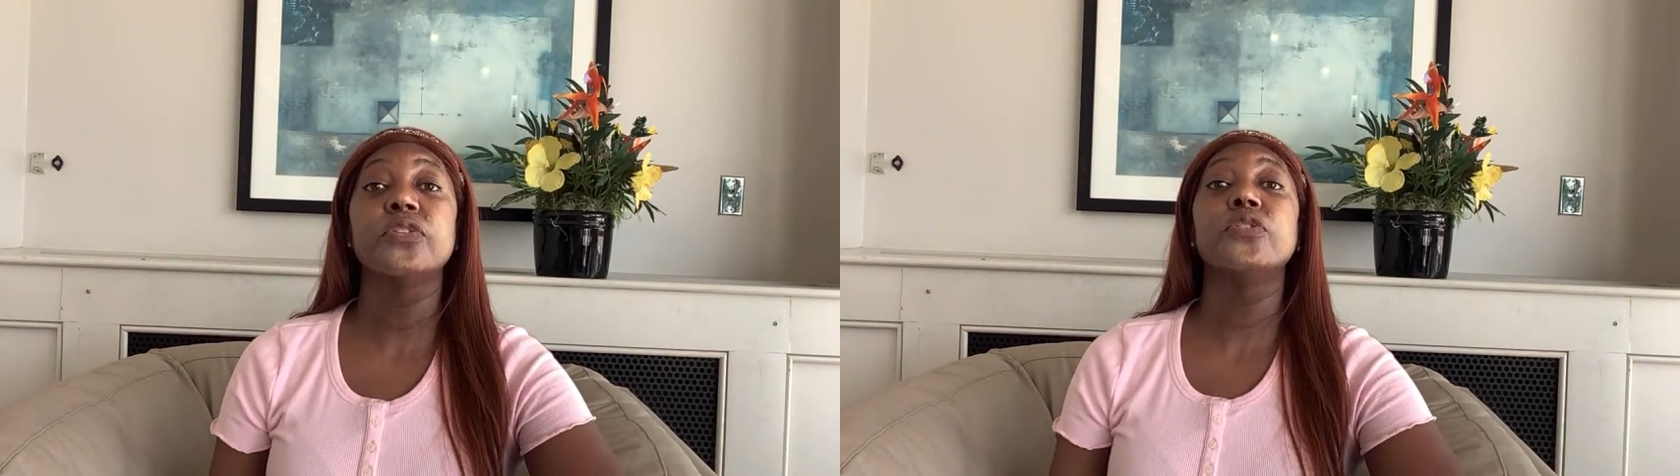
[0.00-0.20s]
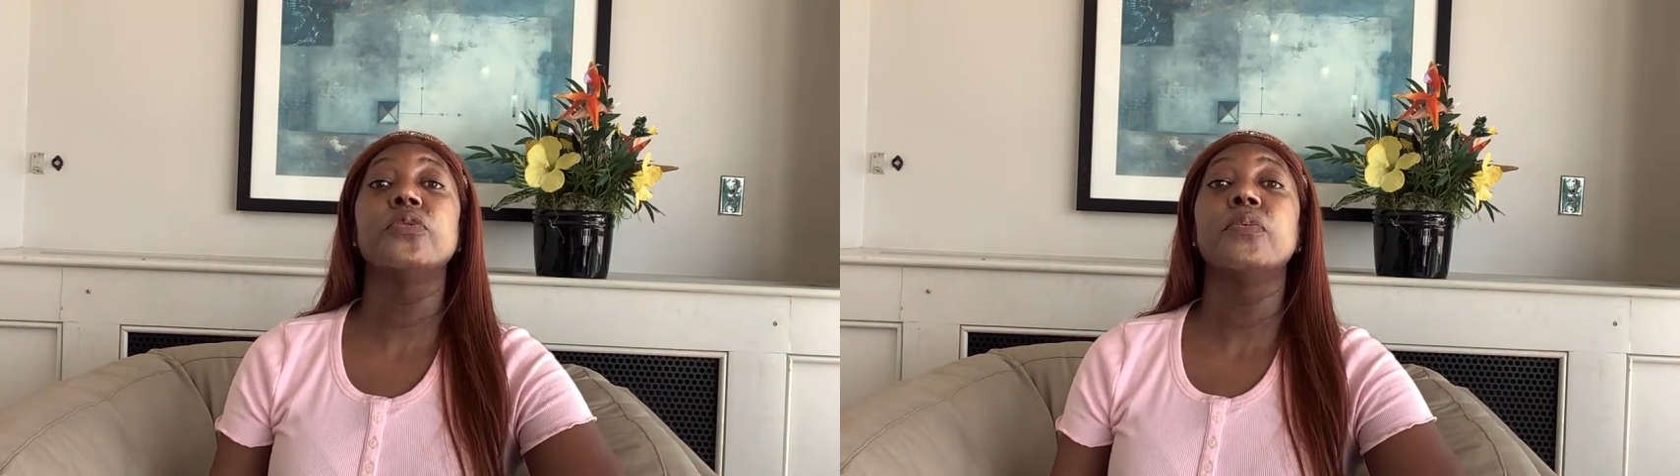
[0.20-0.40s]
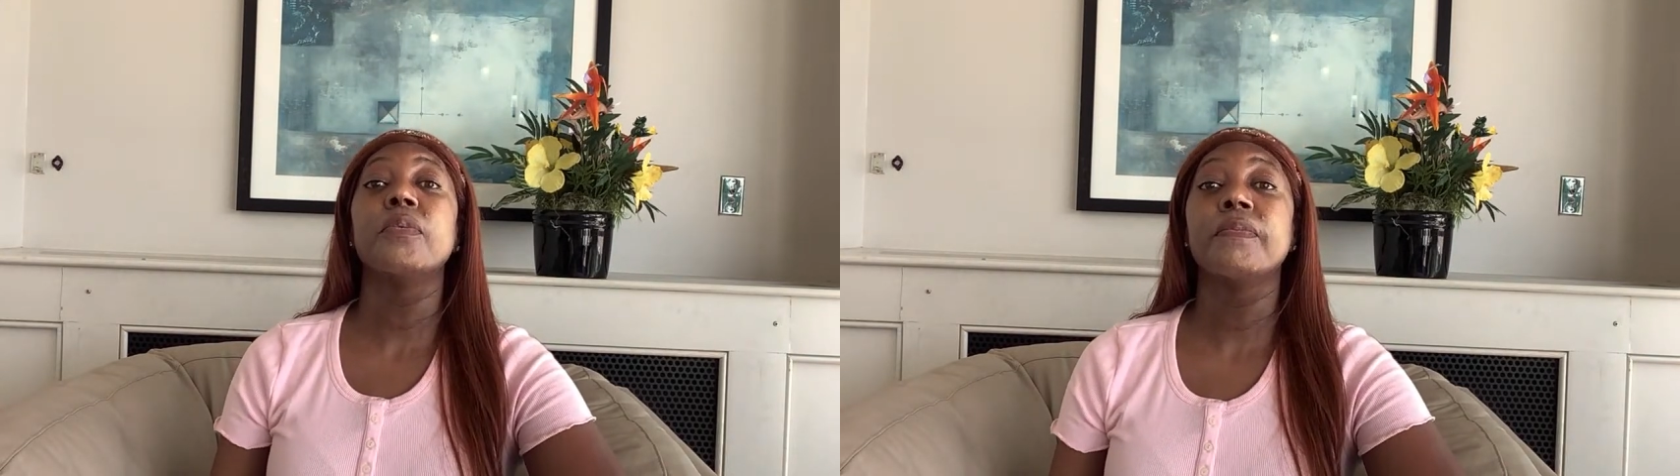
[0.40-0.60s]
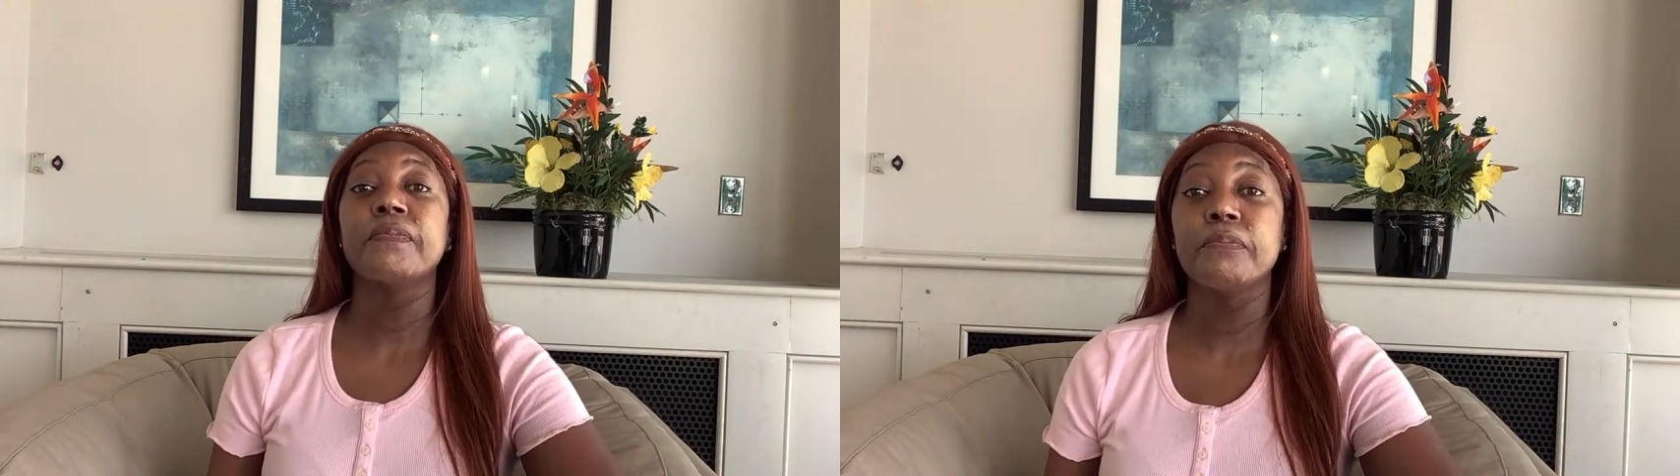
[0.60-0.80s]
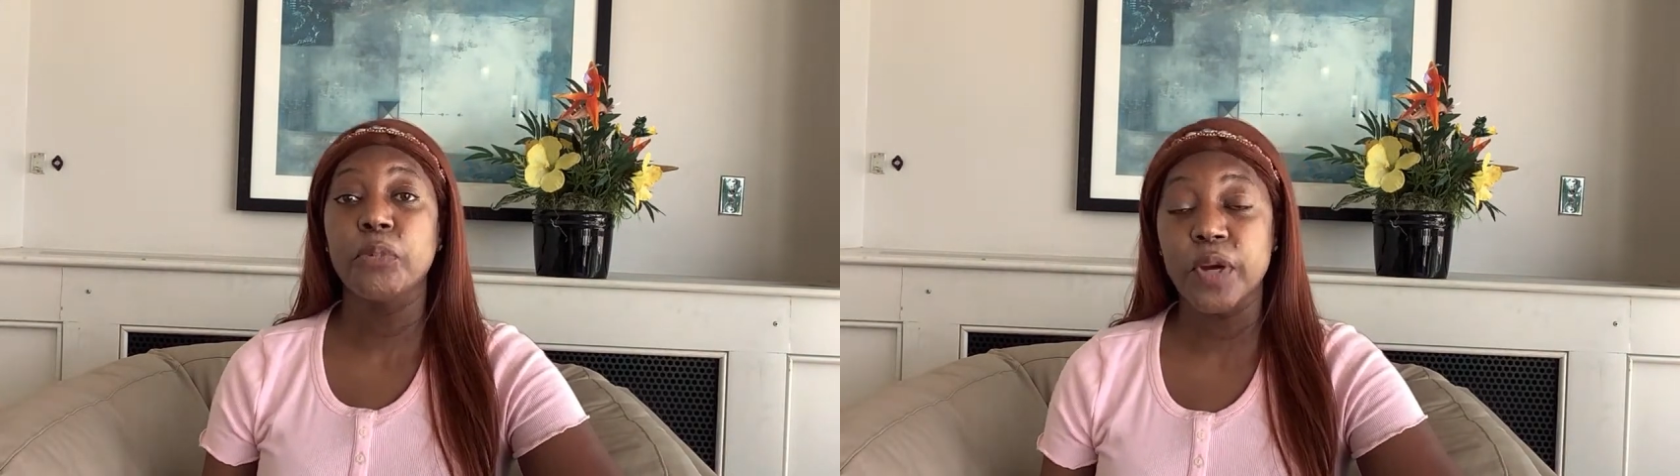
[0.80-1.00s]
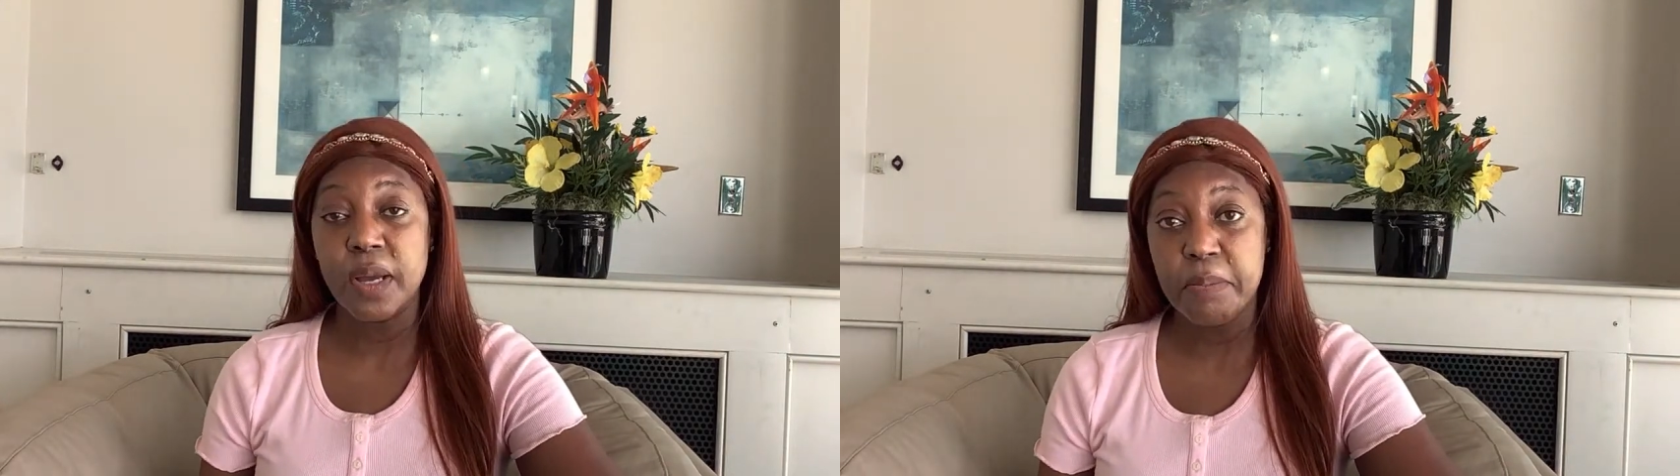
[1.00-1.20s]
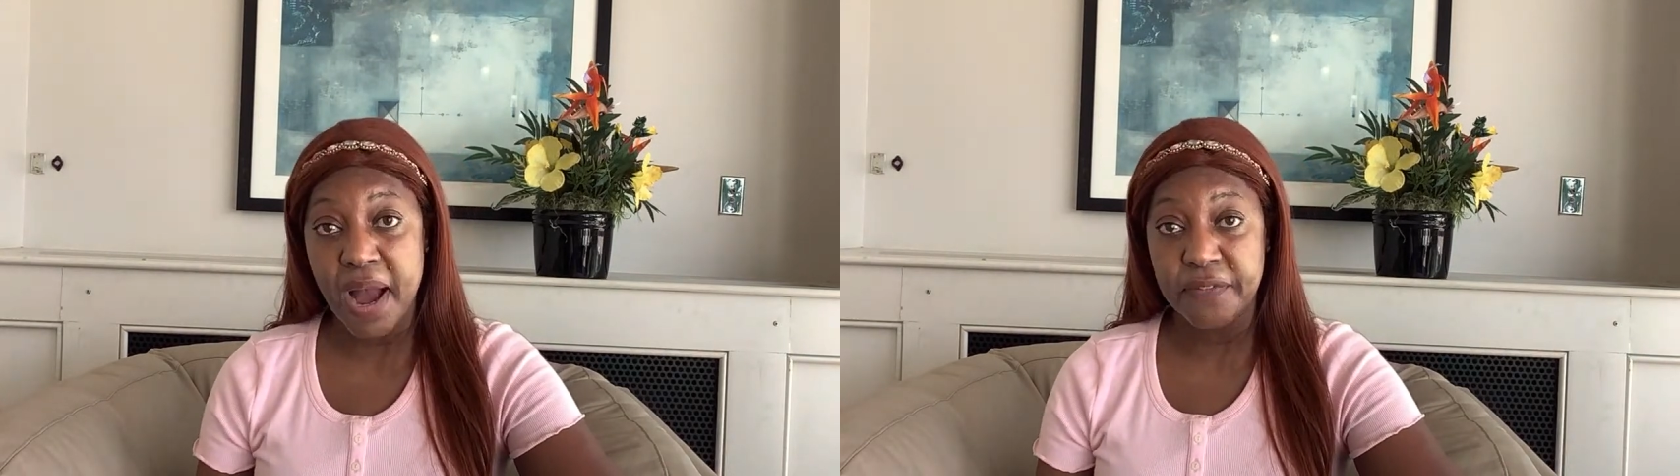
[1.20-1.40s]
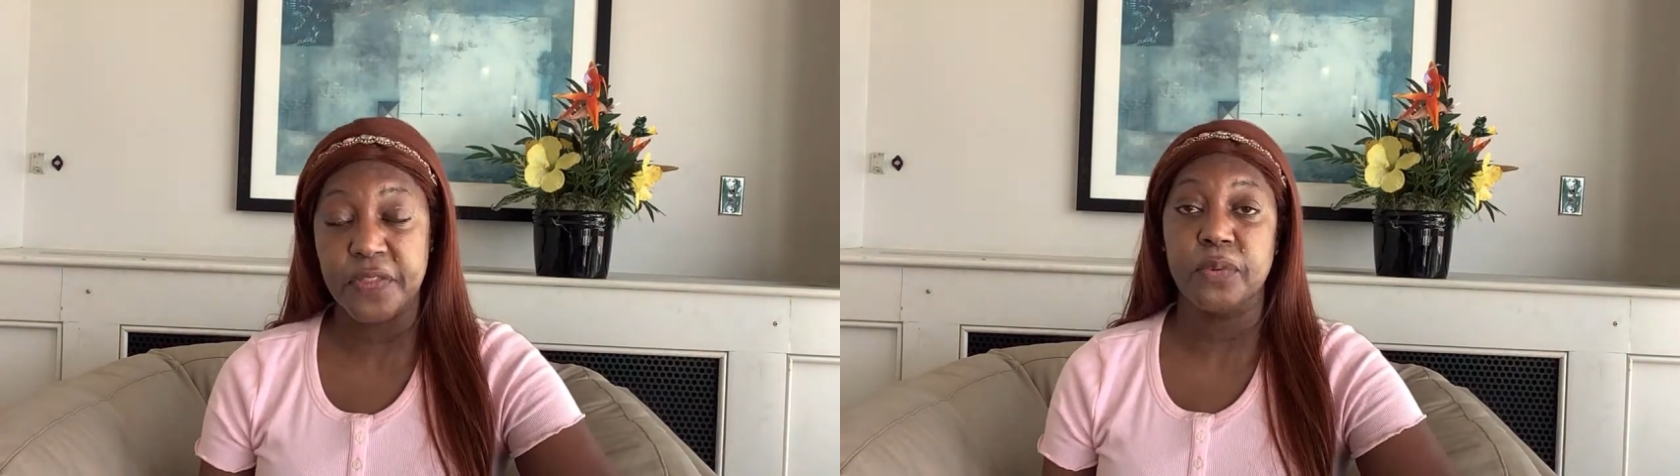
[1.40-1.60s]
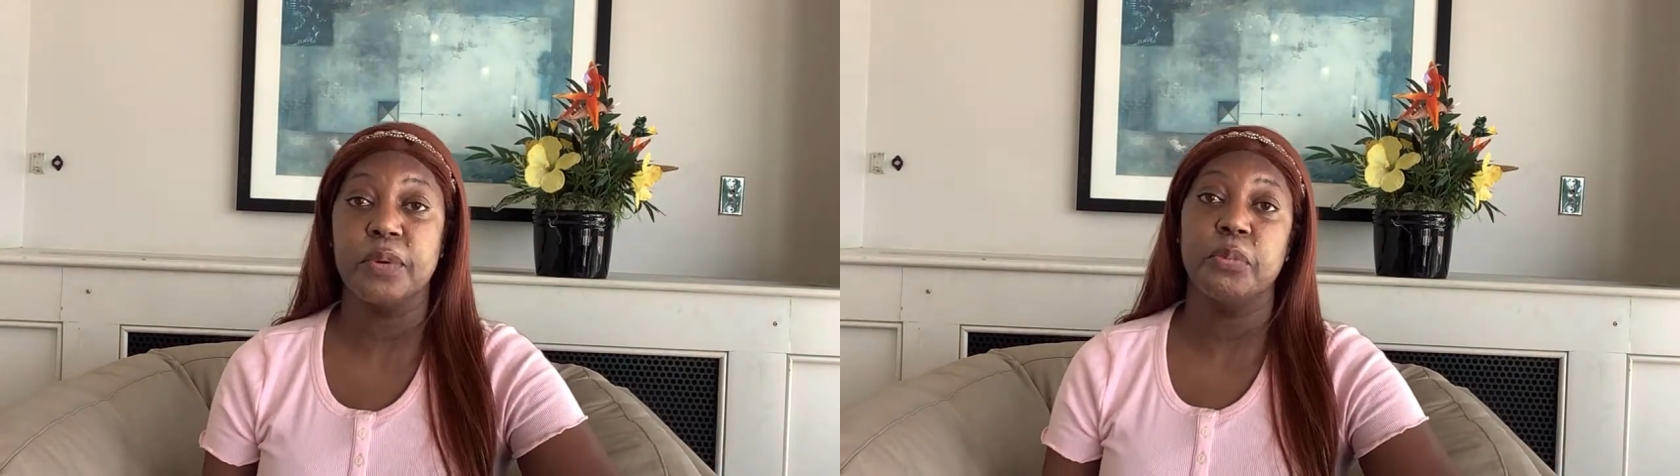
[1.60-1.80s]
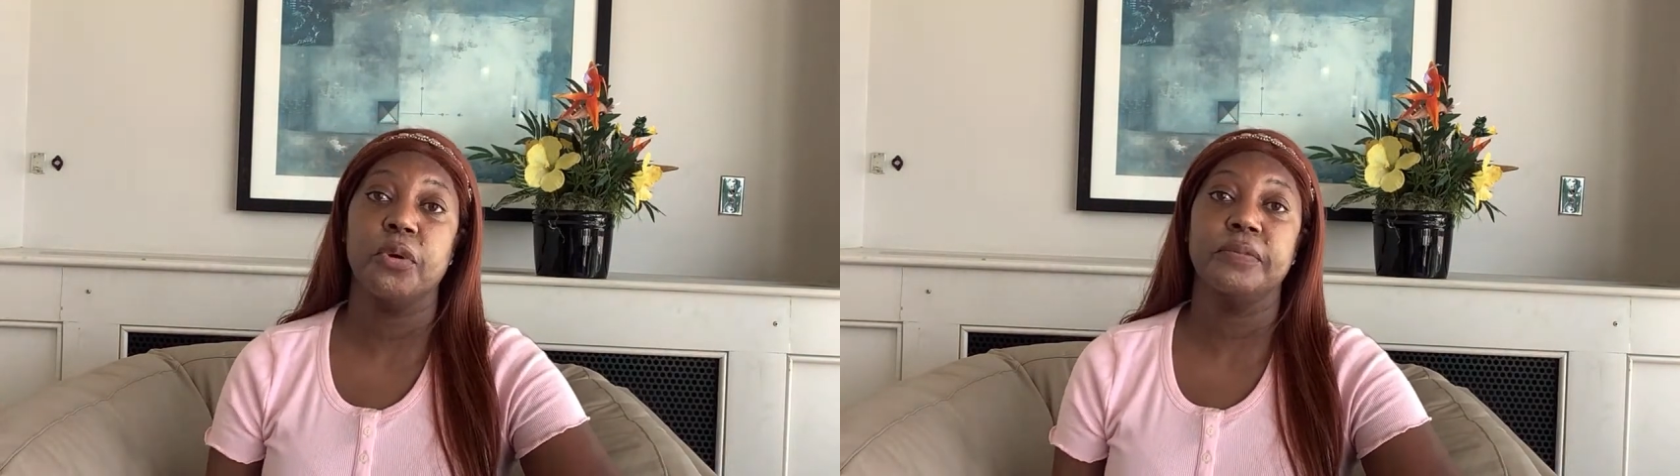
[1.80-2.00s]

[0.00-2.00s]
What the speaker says: to bring about the report,